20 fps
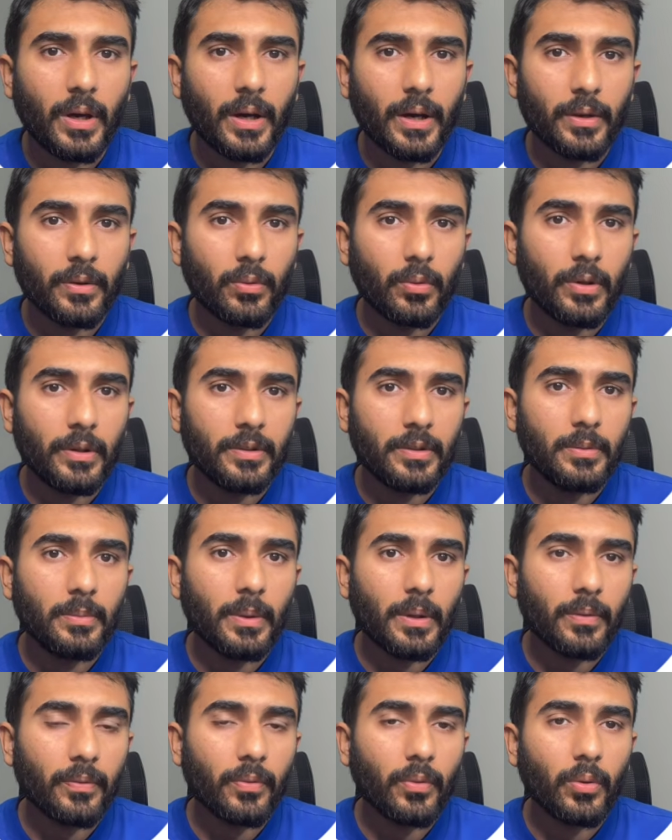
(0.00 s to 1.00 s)
are you
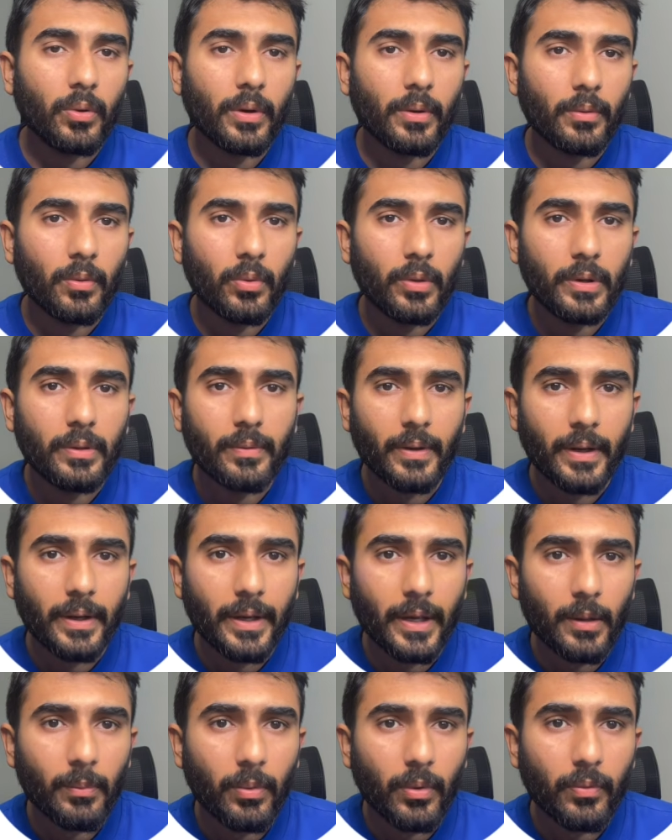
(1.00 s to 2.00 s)
eligible for only one
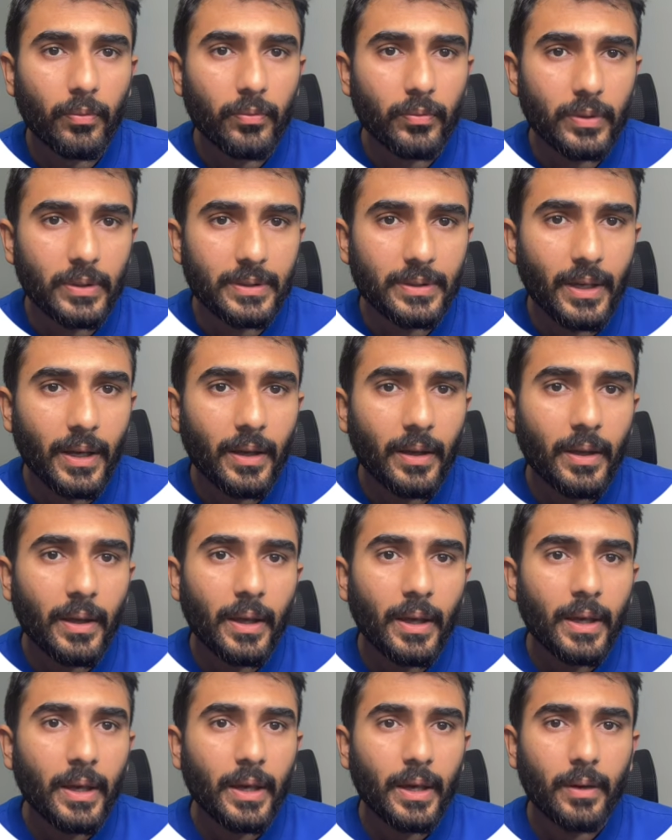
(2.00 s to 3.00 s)
type of visa,
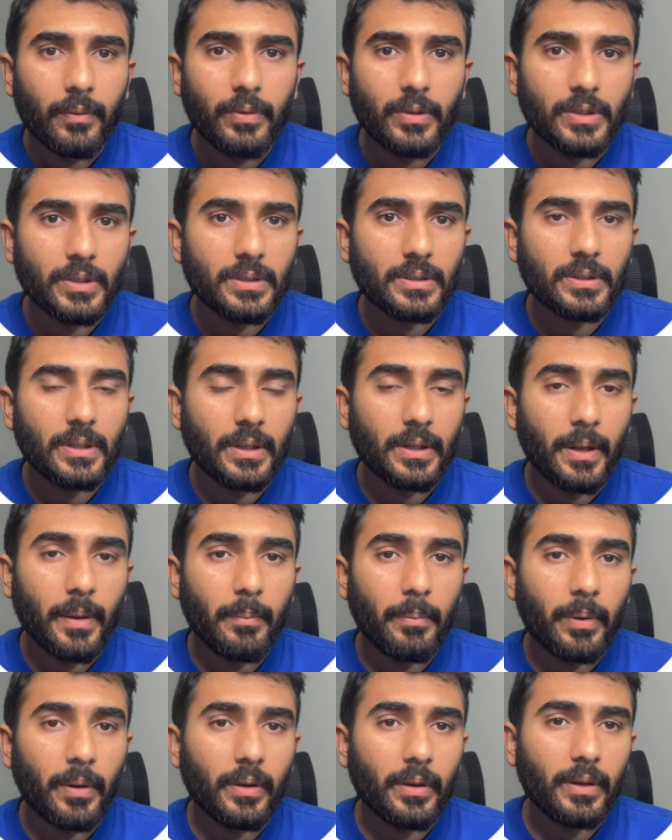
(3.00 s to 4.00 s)
which is the
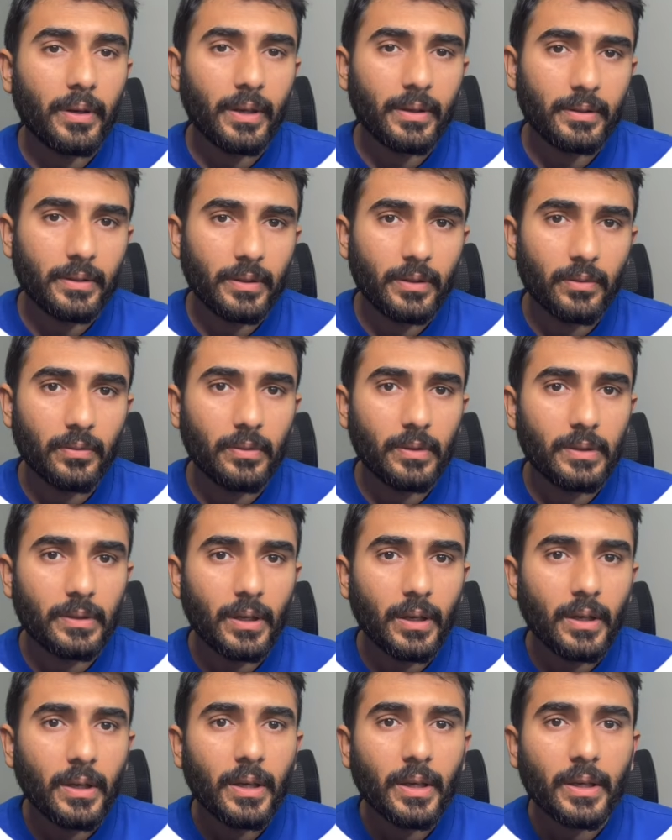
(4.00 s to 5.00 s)
temporary residence
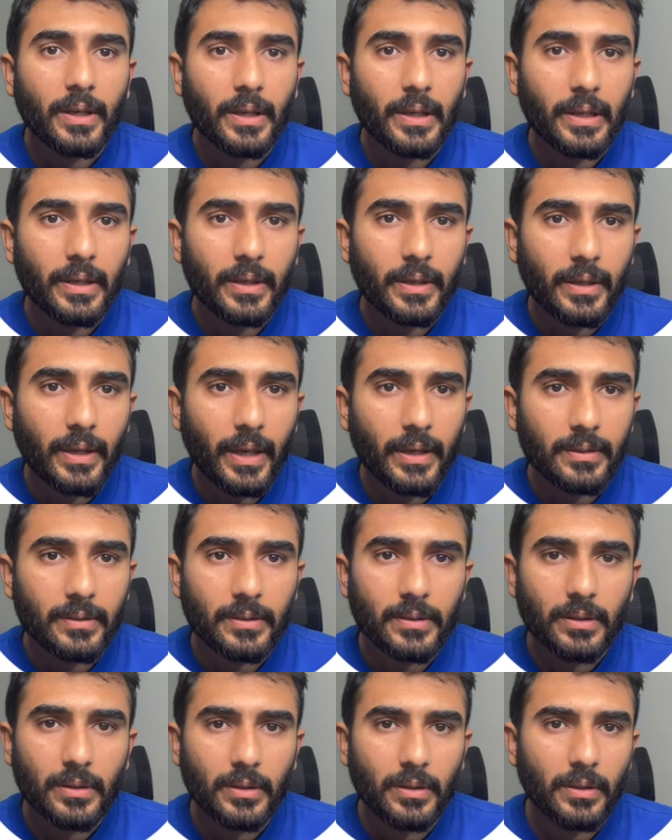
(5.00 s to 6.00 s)
visa. Click
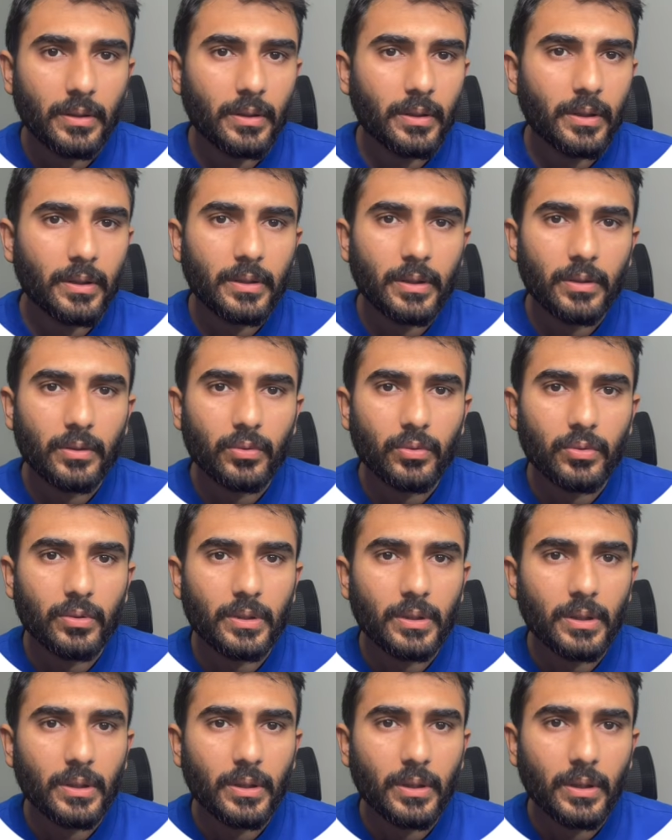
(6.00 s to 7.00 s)
next. Nothing to
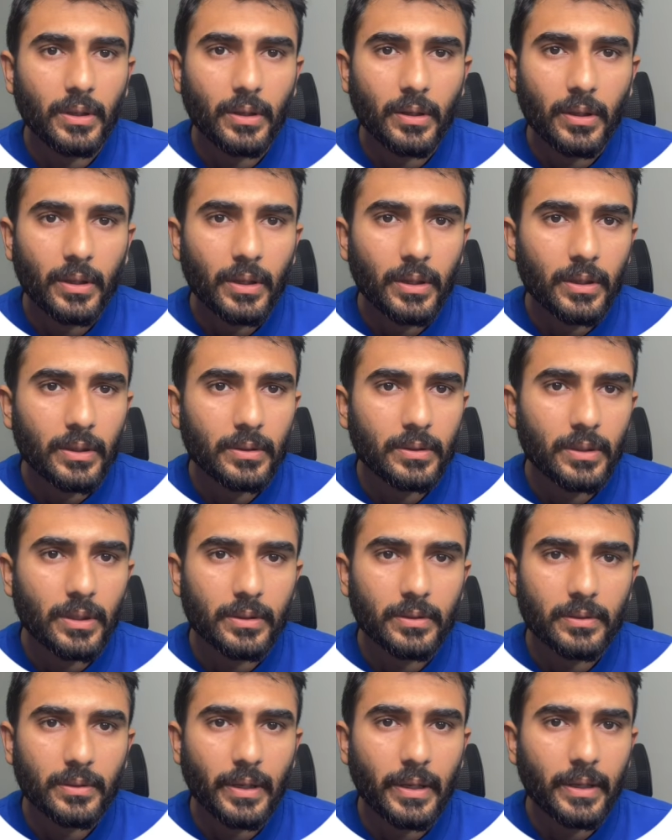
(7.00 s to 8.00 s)
see here,
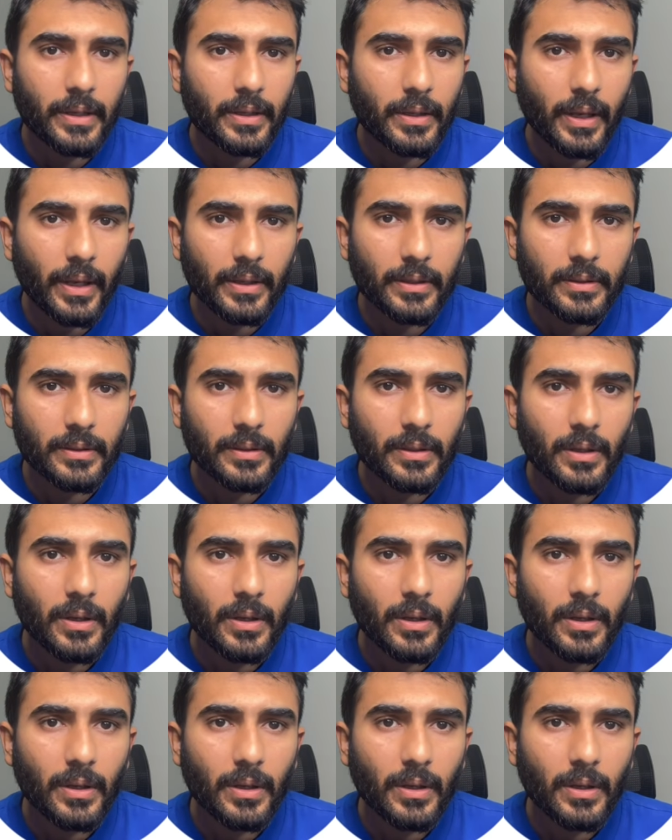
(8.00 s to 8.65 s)
just click next.